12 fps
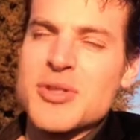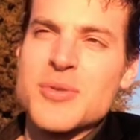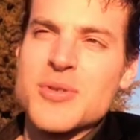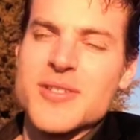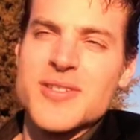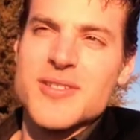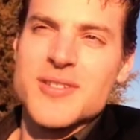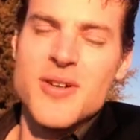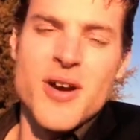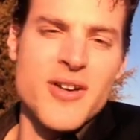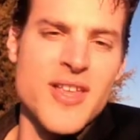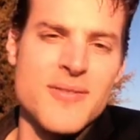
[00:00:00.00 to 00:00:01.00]
2 is you're
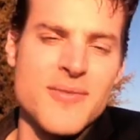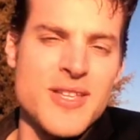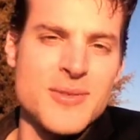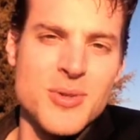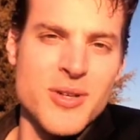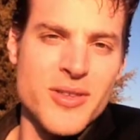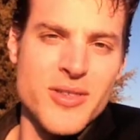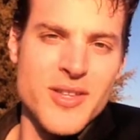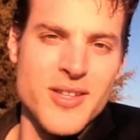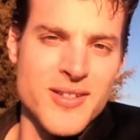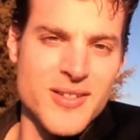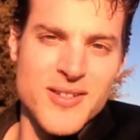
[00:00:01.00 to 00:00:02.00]
already on Facebook,
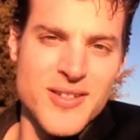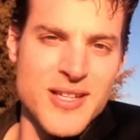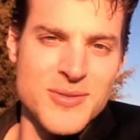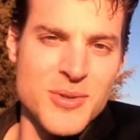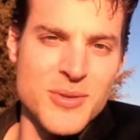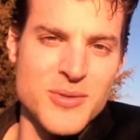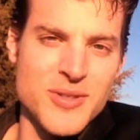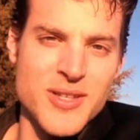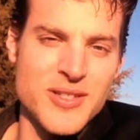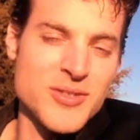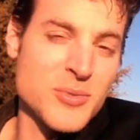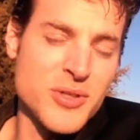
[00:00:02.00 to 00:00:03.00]
then that's what
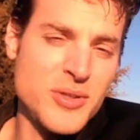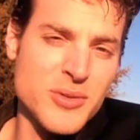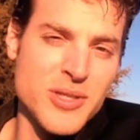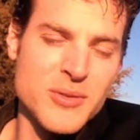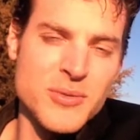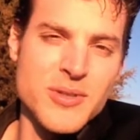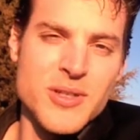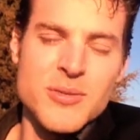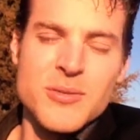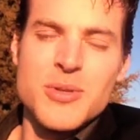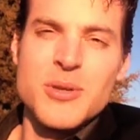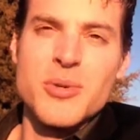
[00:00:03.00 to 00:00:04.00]
they just wouldn't do it. It
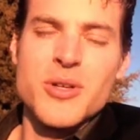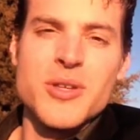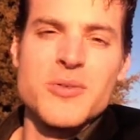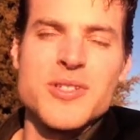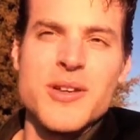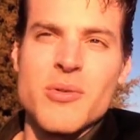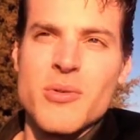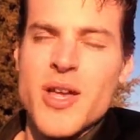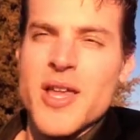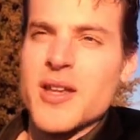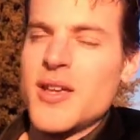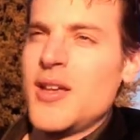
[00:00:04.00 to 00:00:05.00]
would be a book that was never read.